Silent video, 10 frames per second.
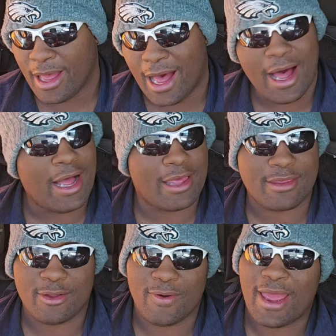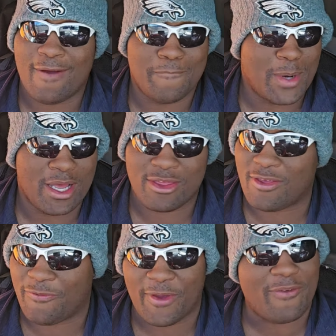honestly don't have
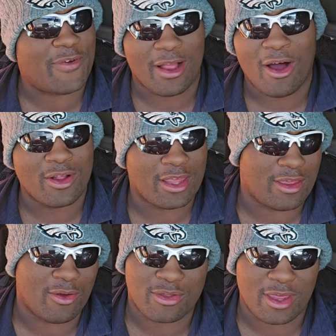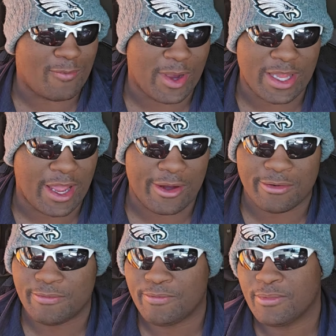much faith at all in this Eagles team right
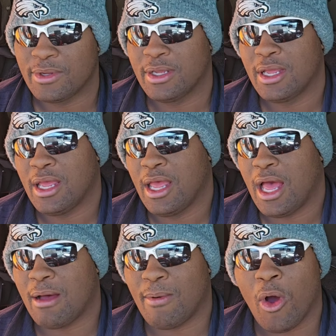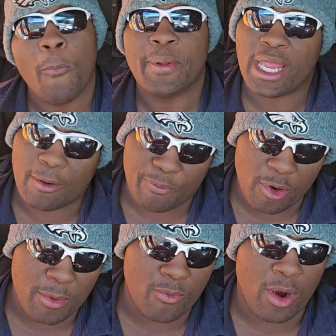now. I'm hoping they can
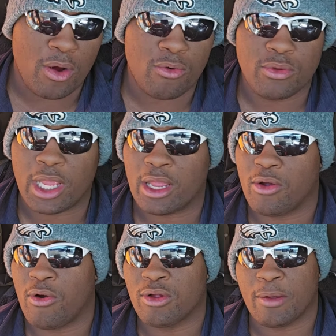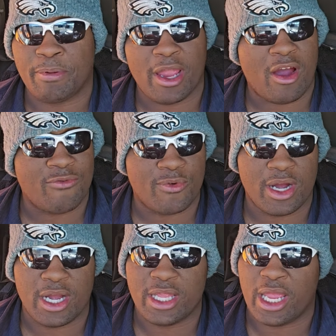prove me wrong. They can go on the playoff
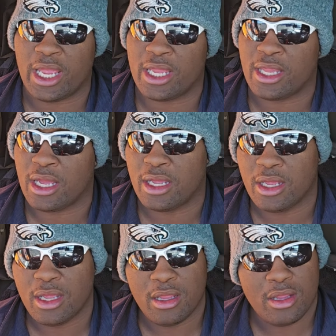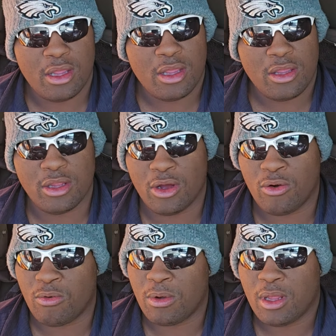run and, you
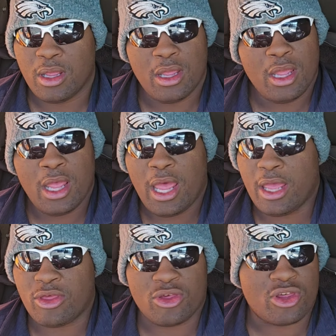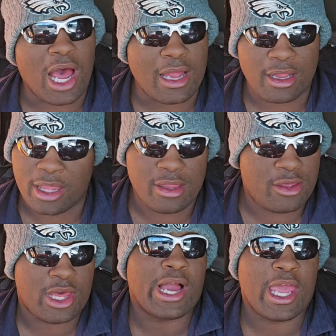know, and just
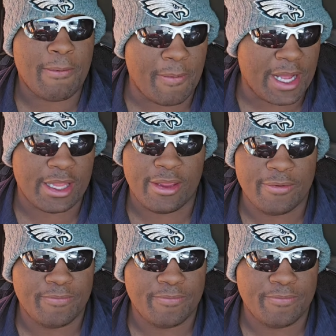shock everybody.